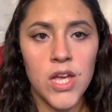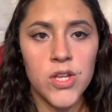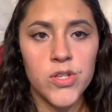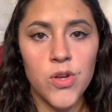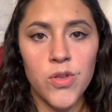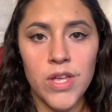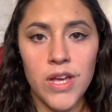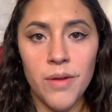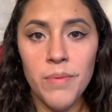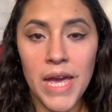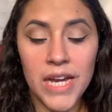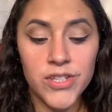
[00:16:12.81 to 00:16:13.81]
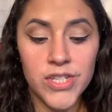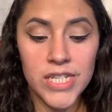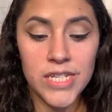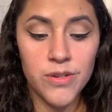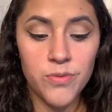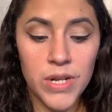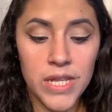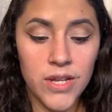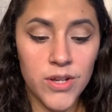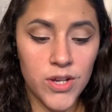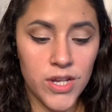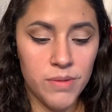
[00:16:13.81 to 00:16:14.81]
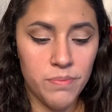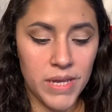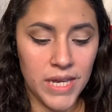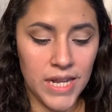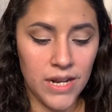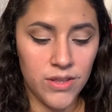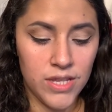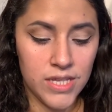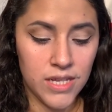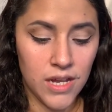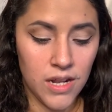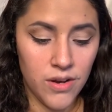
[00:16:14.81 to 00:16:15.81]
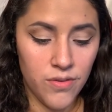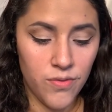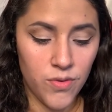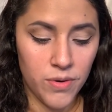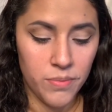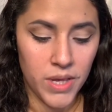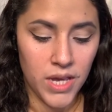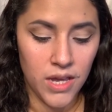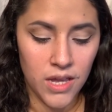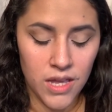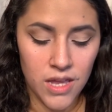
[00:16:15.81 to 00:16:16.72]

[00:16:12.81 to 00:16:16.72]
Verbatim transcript: So the hubby actually did really good picking out this color for me.